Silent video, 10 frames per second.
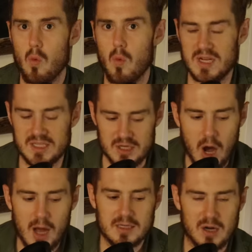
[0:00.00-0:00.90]
What is
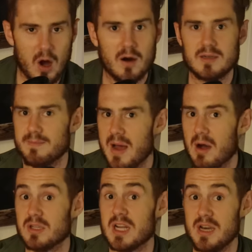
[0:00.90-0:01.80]
not talked
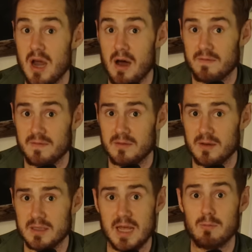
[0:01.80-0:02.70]
about enough
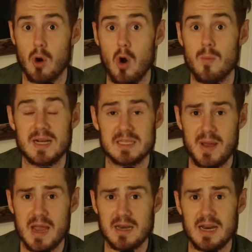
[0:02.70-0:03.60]
is that Rome
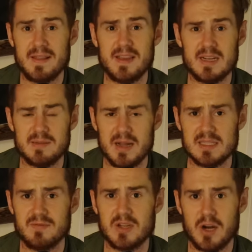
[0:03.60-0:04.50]
expanded at the
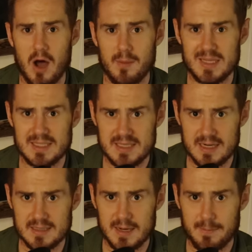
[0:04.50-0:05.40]
expense of the common
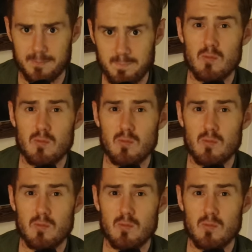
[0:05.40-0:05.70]
citizen.